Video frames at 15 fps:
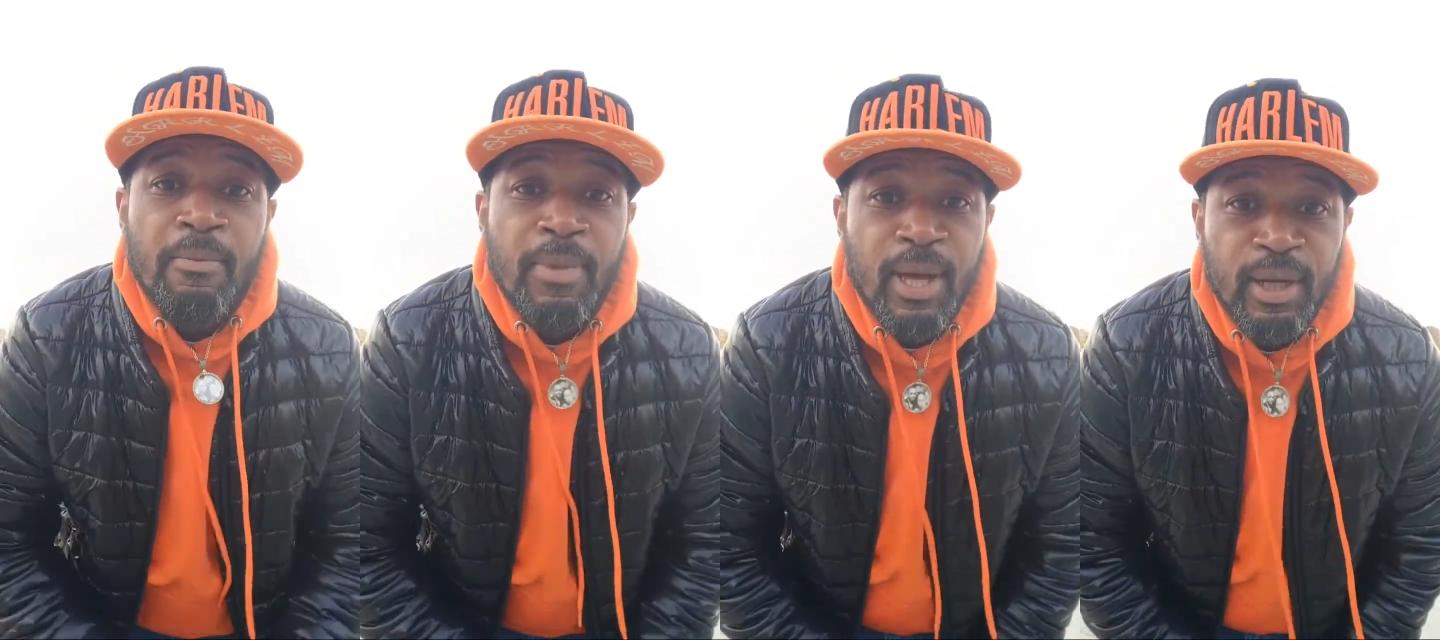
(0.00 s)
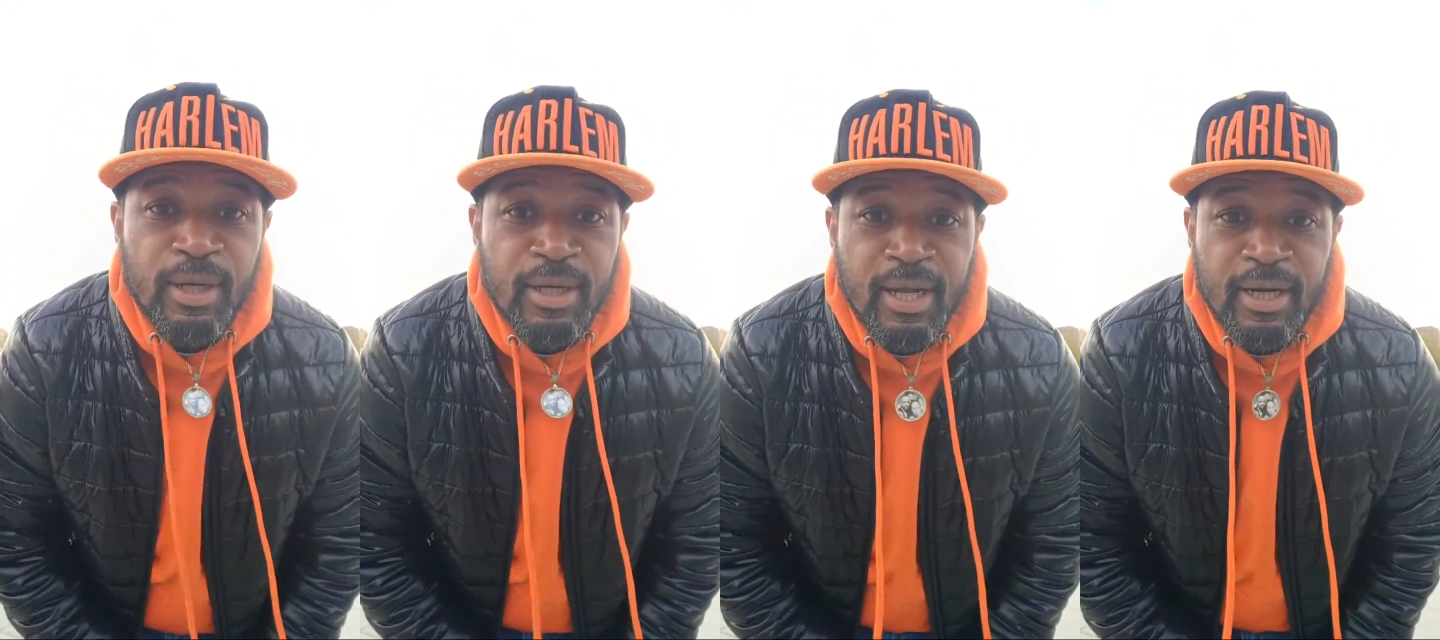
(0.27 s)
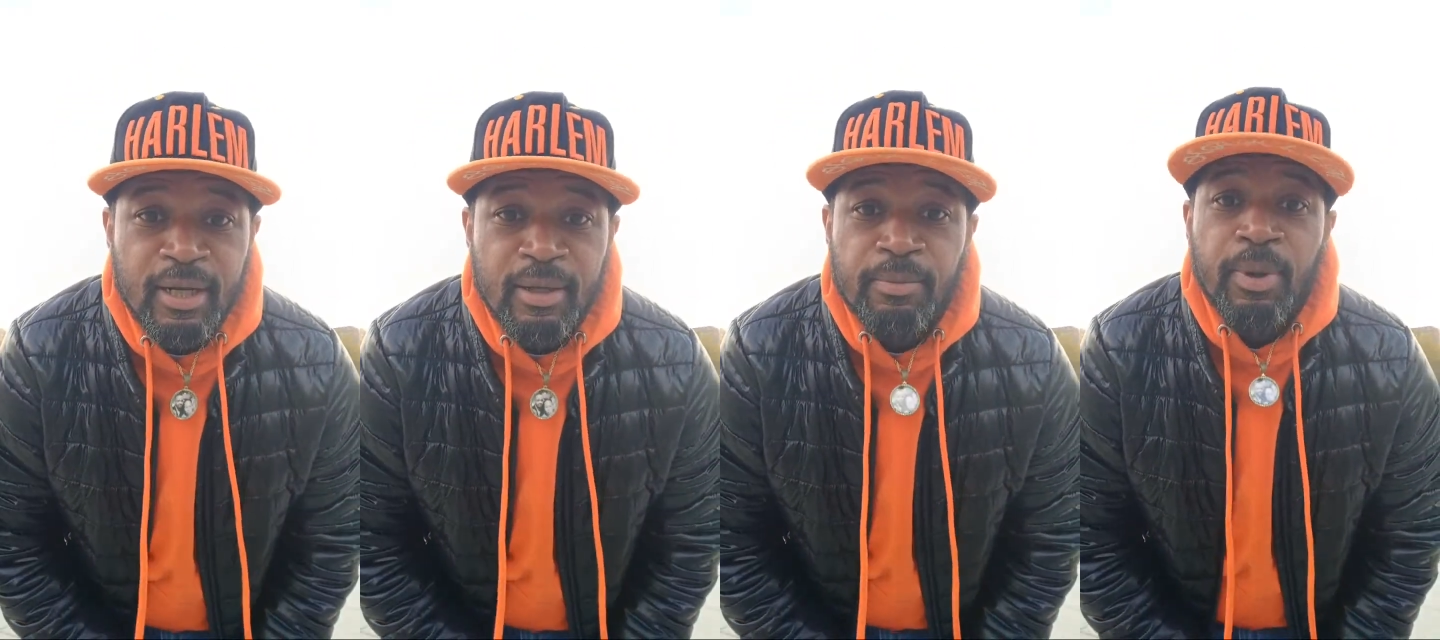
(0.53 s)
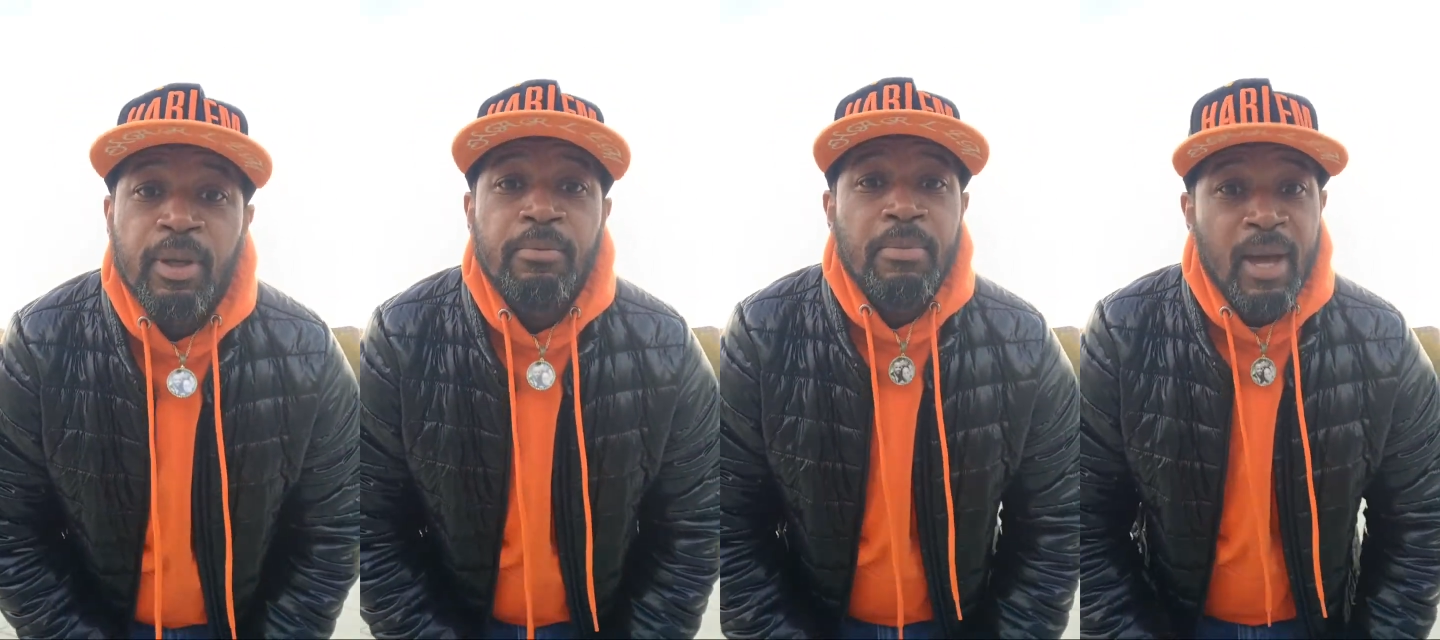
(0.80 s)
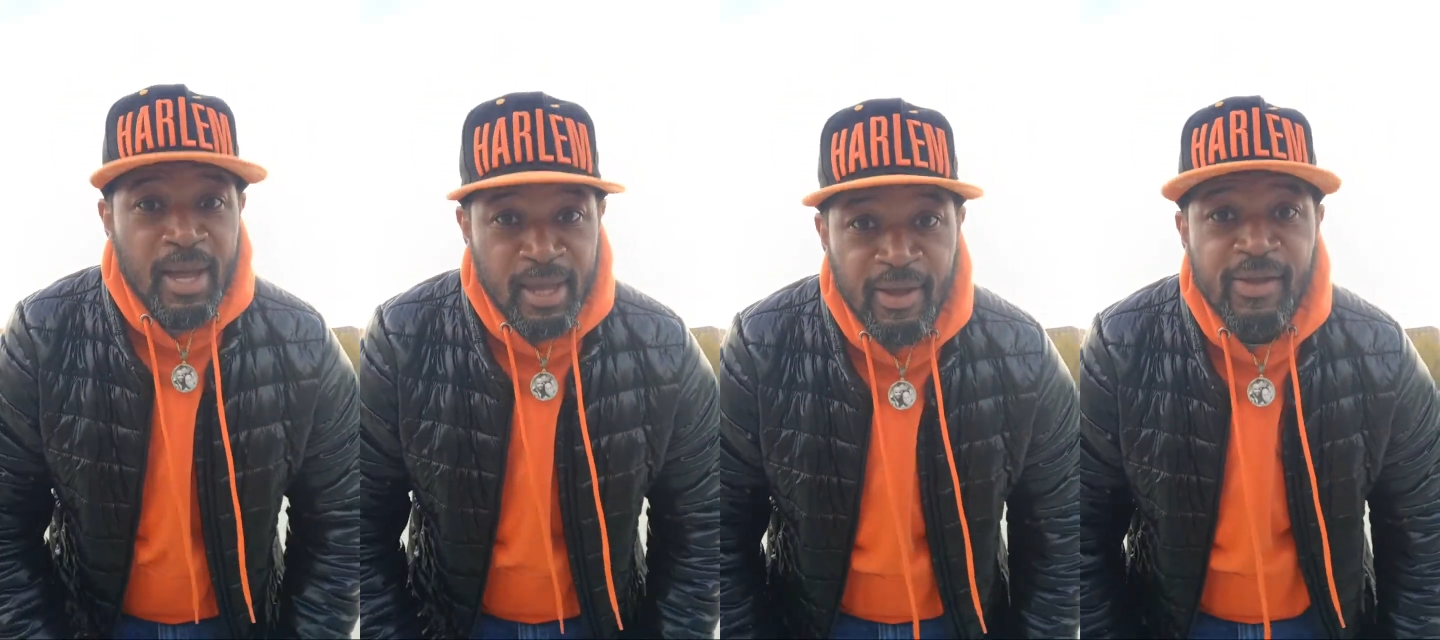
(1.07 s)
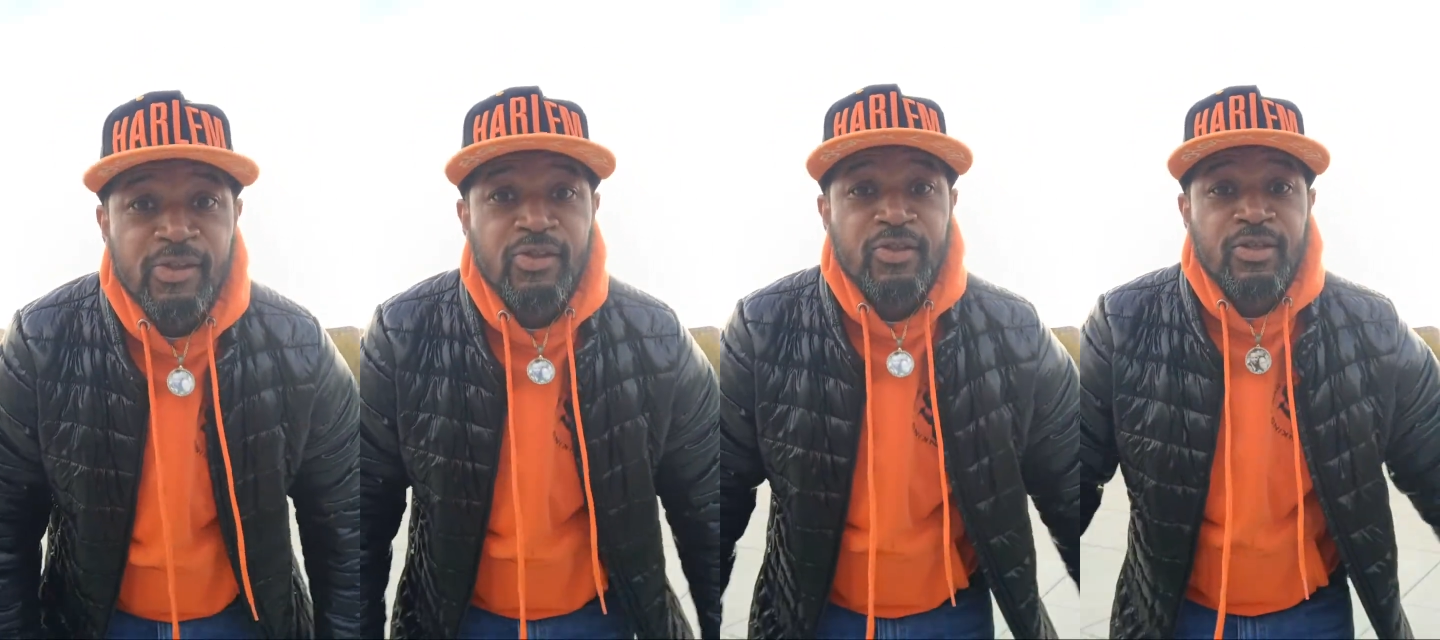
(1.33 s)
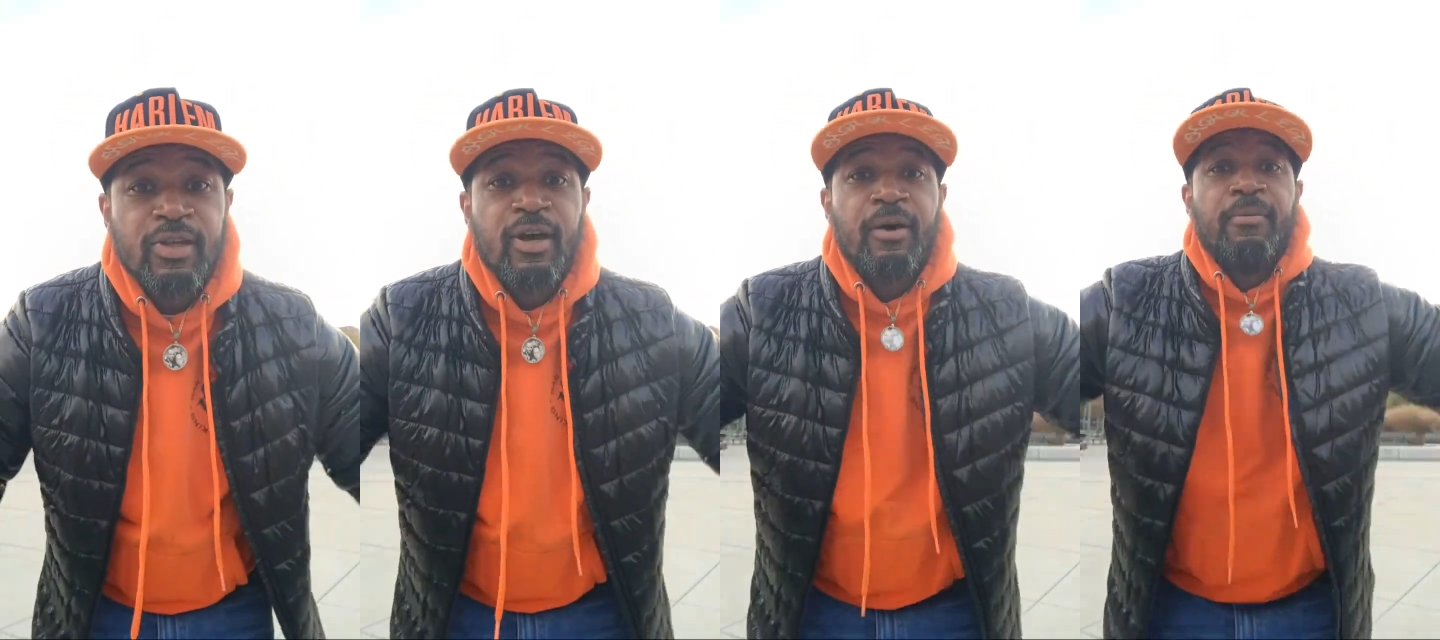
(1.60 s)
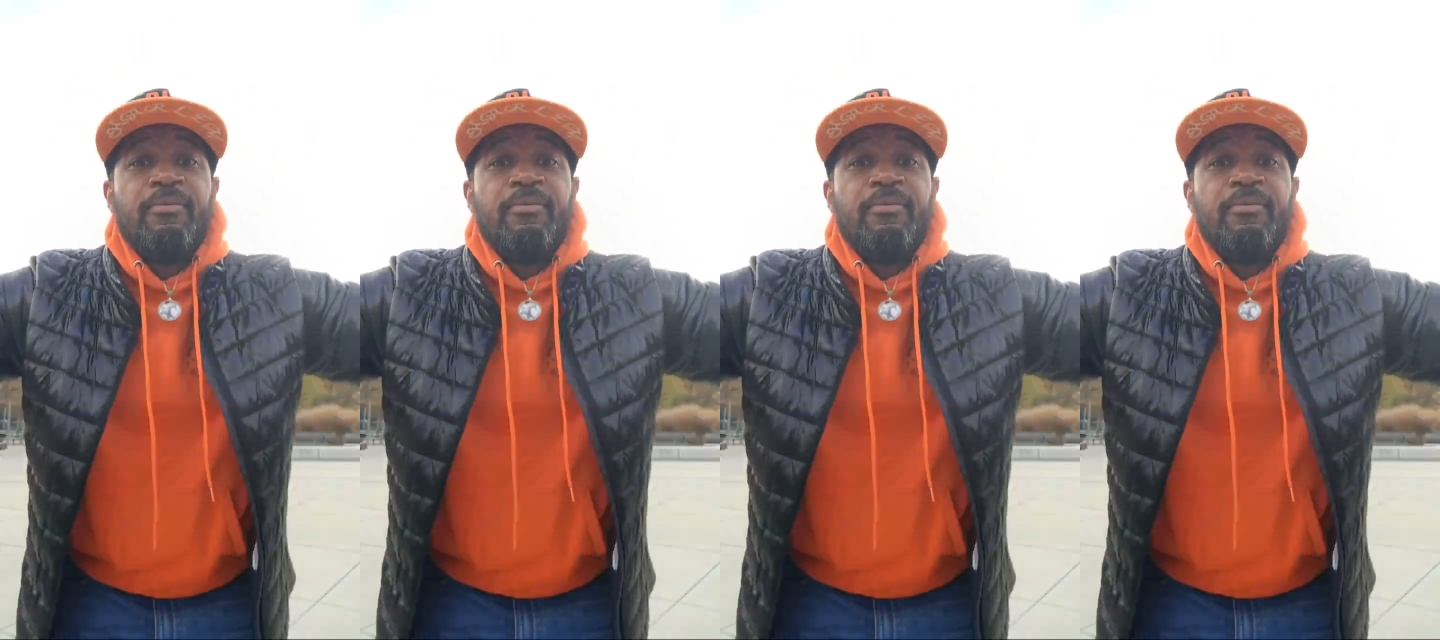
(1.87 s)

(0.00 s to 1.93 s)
melanated, but my hands is up.